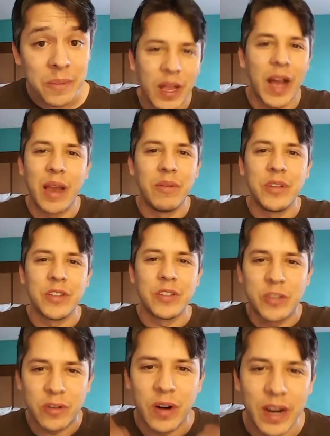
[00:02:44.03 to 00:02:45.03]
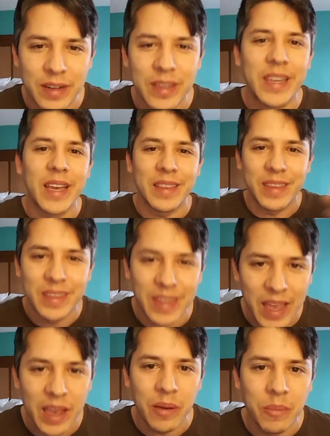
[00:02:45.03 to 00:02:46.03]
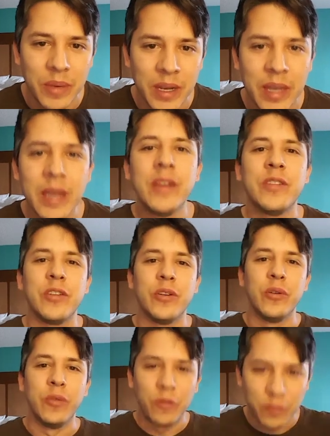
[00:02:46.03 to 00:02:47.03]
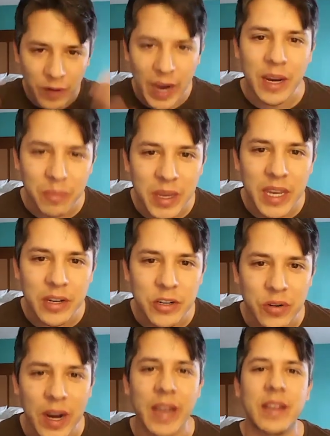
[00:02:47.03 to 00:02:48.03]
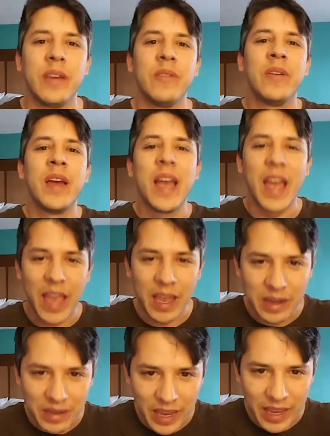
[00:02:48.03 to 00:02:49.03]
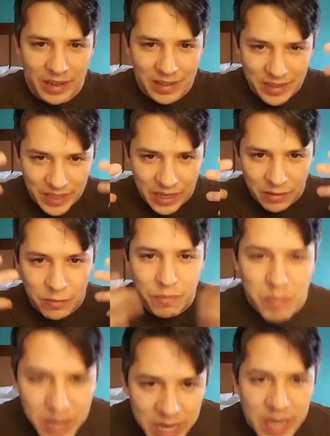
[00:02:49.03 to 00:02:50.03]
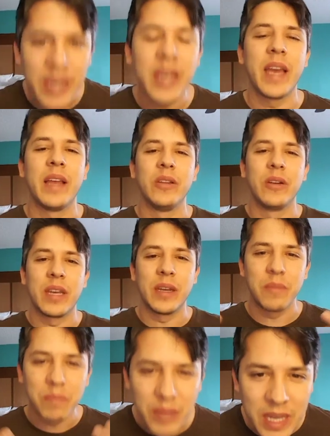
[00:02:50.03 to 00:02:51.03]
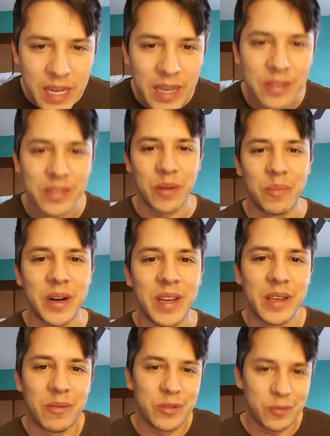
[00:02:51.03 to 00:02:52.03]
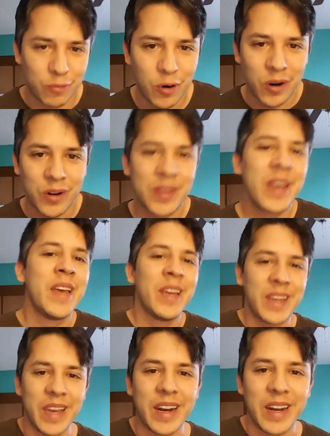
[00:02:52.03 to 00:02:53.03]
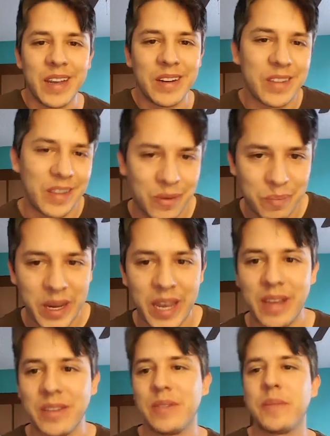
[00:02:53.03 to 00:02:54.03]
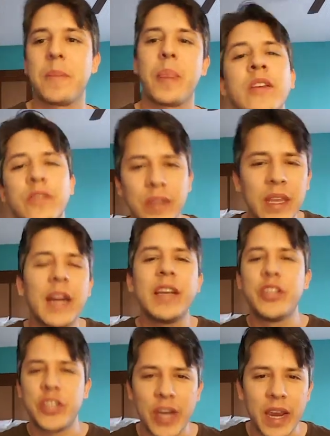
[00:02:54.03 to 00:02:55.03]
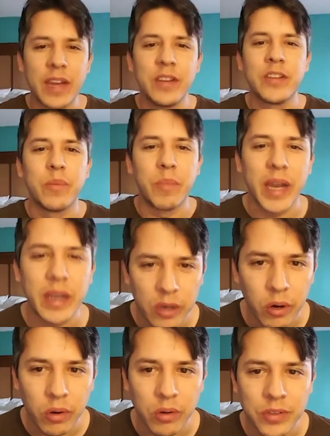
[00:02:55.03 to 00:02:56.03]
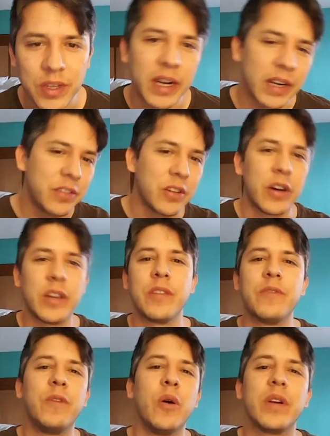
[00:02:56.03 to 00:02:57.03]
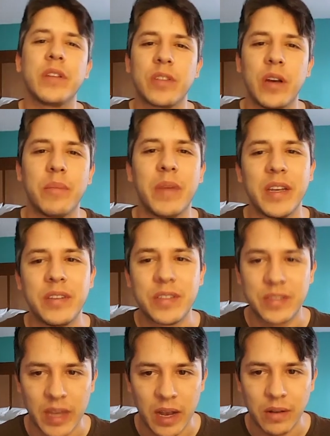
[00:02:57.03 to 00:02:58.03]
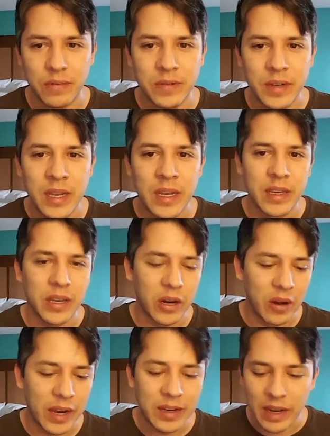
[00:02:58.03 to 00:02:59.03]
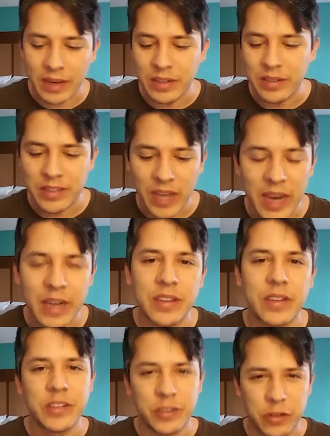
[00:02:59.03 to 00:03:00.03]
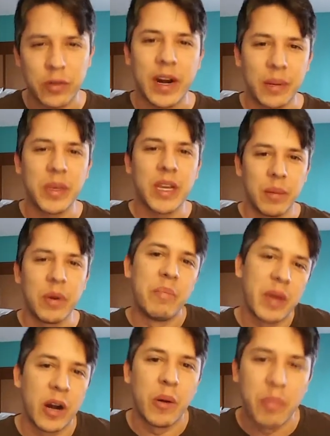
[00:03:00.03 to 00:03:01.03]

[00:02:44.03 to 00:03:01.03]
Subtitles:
I was just trying to get them to find me attractive and think of me and look at me as somebody that was worth getting into their pants. So then I changed my goals and I started to focus on myself. You know, I decided to just try to become a better